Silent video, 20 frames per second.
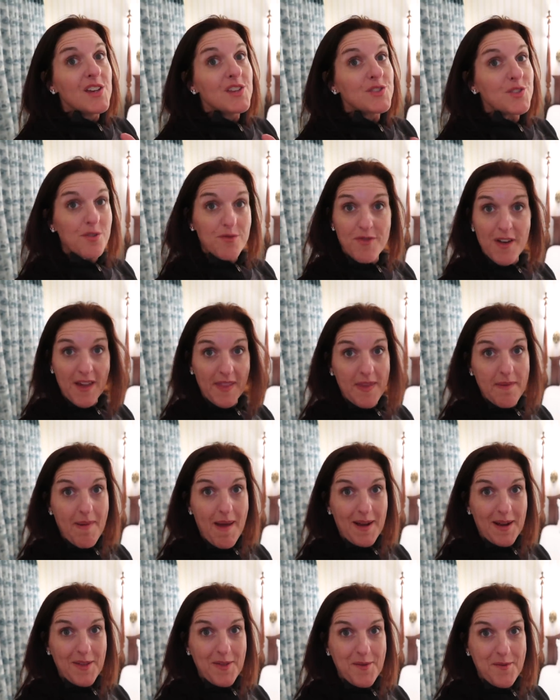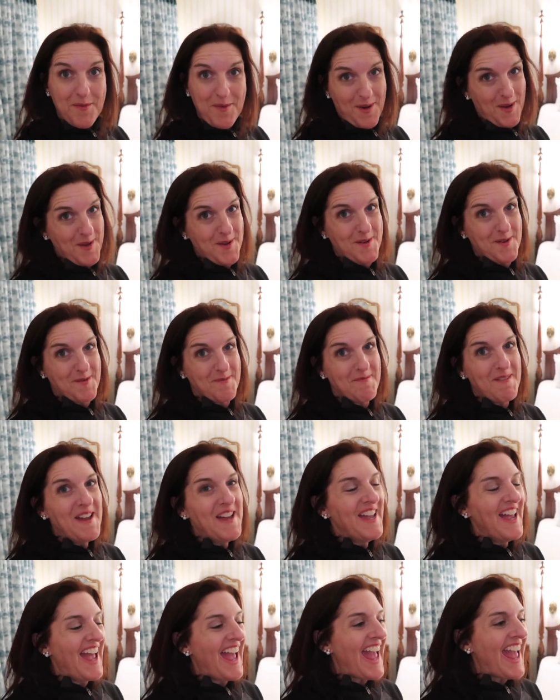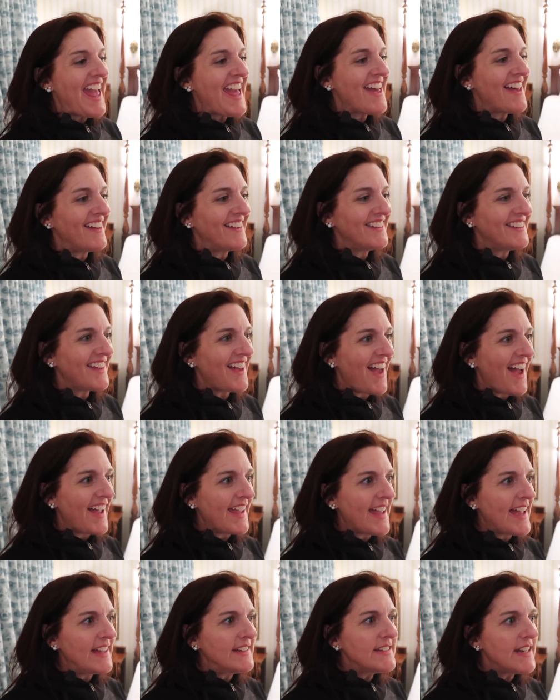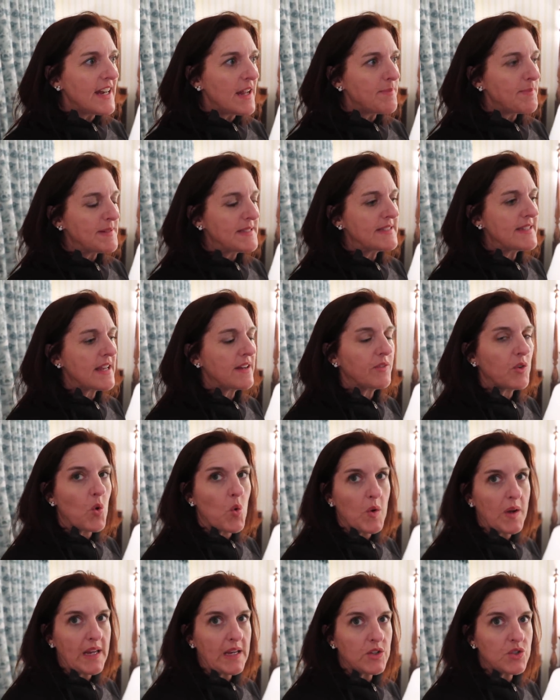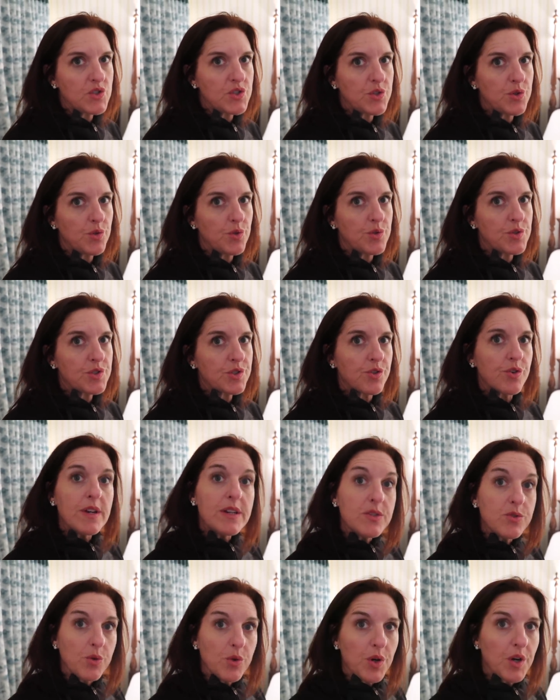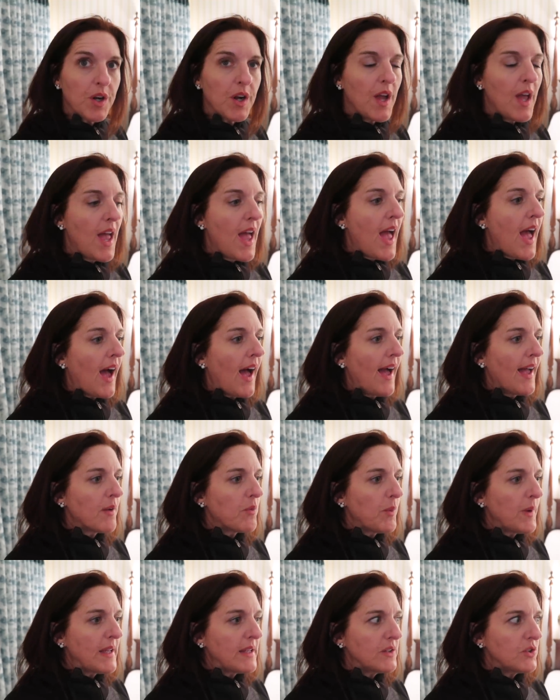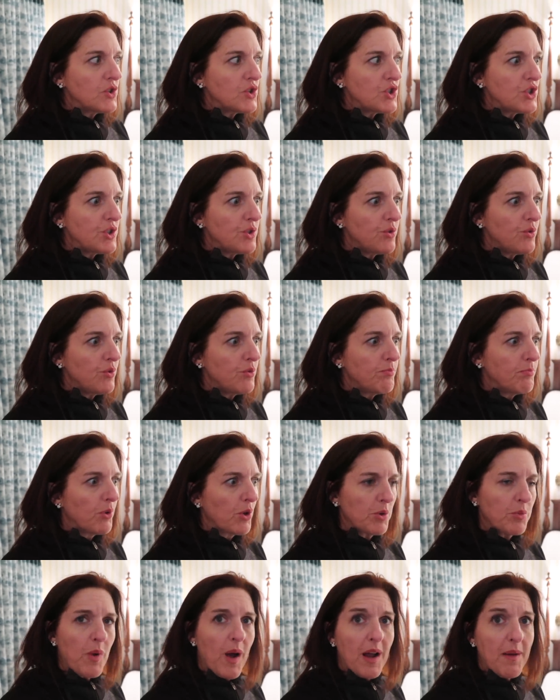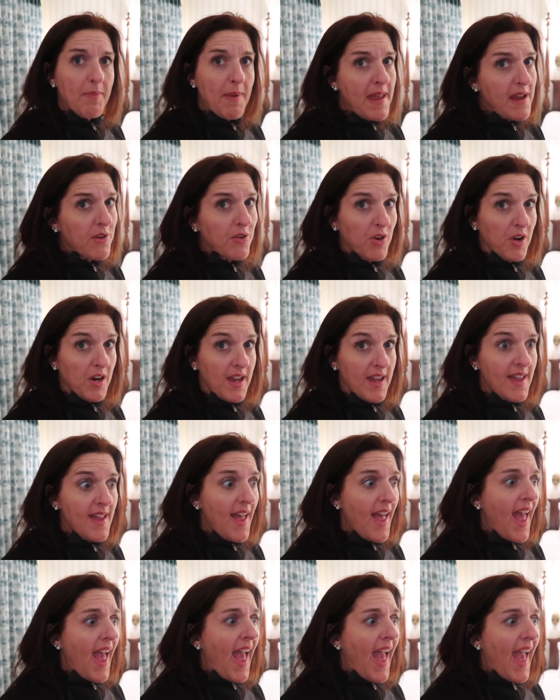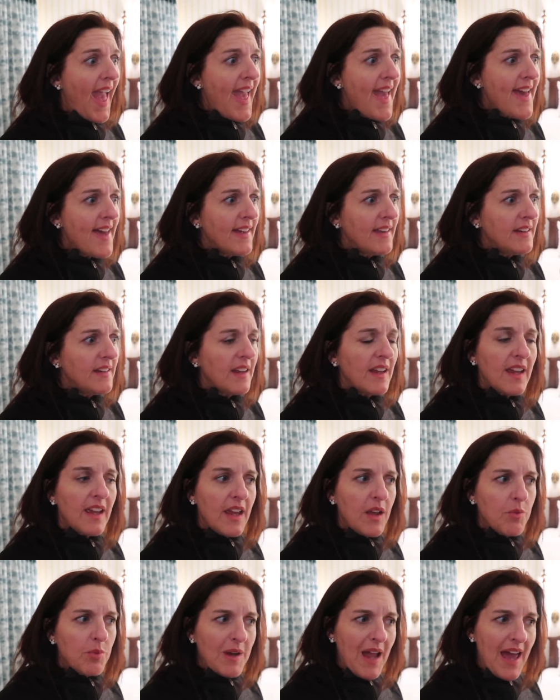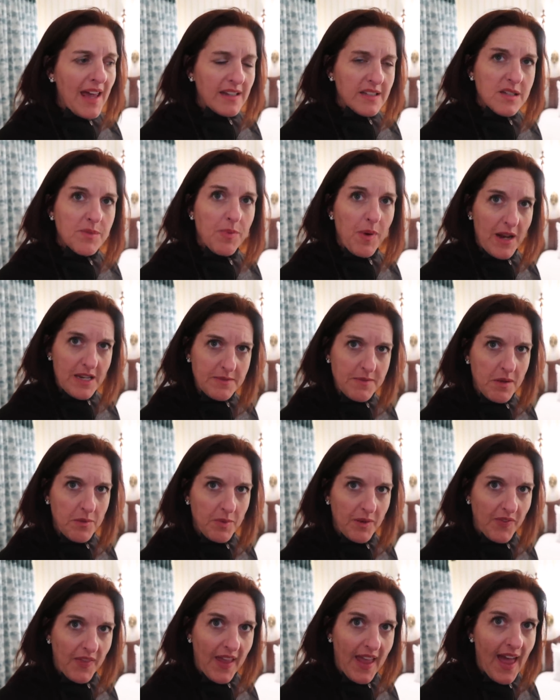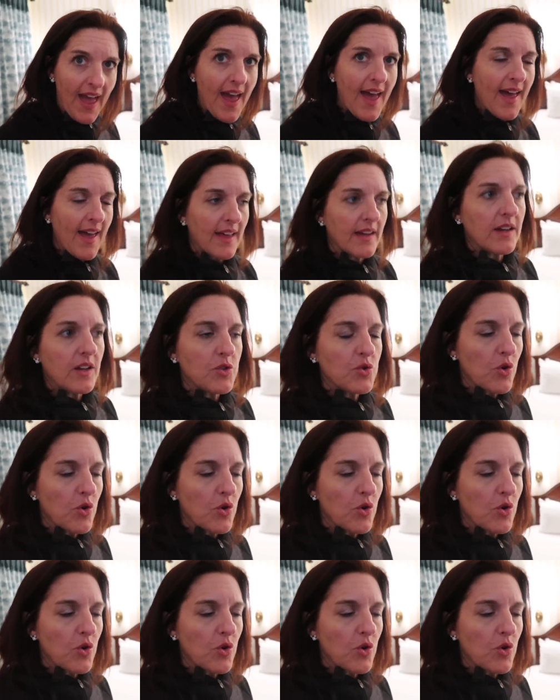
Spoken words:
So I'm finally back in the room, and I ended up, instead of going to the screen door, I went to Boardwalk Bakery, and it kind of surprised me what they had.